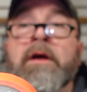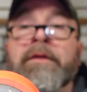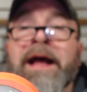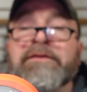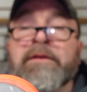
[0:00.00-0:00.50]

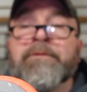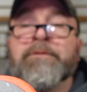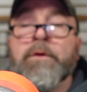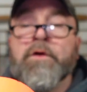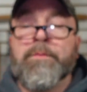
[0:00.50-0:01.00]
and that's a
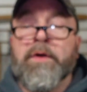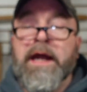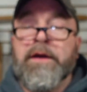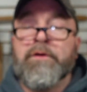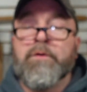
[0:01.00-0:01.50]
full
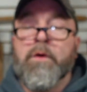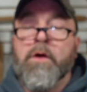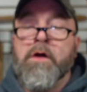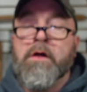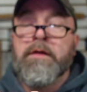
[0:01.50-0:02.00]
brand new
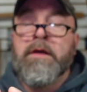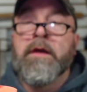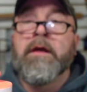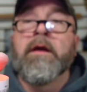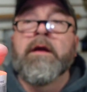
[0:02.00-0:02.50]
roll
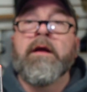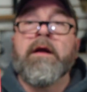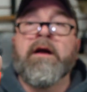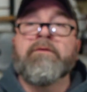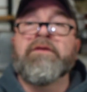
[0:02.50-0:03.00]

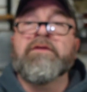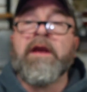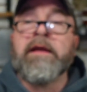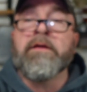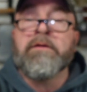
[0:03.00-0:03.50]
of
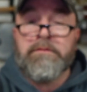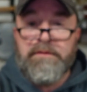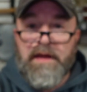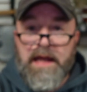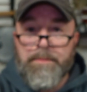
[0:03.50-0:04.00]
signal
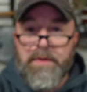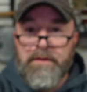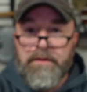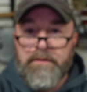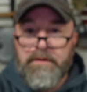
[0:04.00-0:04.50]
tape
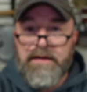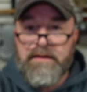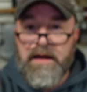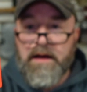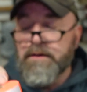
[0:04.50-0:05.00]
right
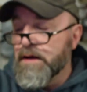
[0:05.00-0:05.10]
there.